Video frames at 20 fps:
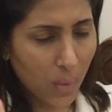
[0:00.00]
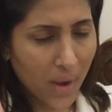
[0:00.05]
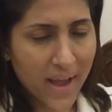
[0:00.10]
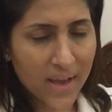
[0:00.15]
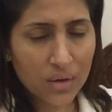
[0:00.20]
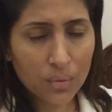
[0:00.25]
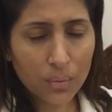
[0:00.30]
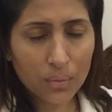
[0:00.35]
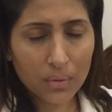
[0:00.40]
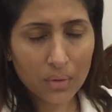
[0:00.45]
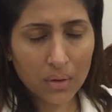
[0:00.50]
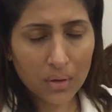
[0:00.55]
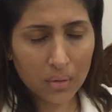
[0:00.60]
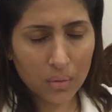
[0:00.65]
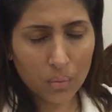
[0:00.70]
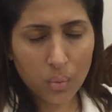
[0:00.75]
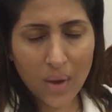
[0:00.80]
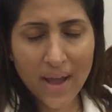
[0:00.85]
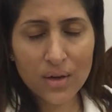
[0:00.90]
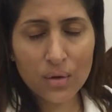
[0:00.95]
why do
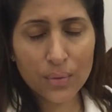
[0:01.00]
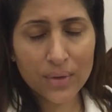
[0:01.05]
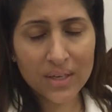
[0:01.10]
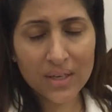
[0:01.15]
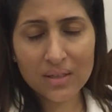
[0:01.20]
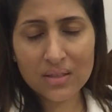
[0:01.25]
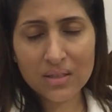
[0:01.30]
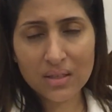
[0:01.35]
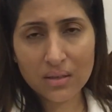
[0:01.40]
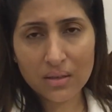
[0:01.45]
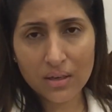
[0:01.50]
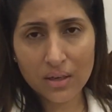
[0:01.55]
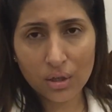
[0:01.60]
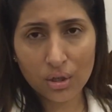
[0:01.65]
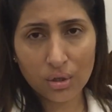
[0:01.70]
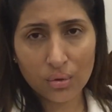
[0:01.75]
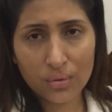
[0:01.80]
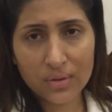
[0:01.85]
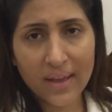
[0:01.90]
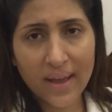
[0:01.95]
why do we need to
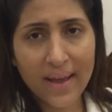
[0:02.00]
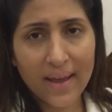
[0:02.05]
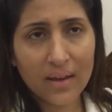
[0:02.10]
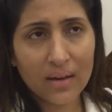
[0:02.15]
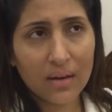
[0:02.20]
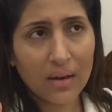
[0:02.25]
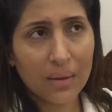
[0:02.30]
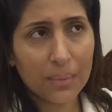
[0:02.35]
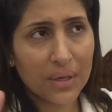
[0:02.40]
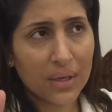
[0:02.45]
include that?